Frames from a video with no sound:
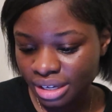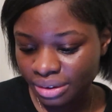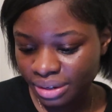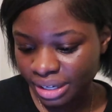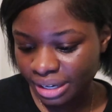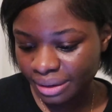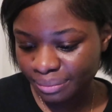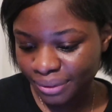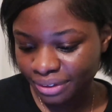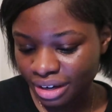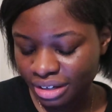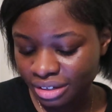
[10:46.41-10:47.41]
Okay,
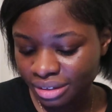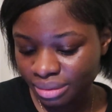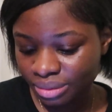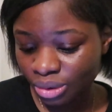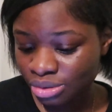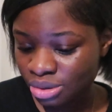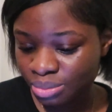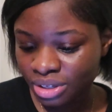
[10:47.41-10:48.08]
Bianca. Also,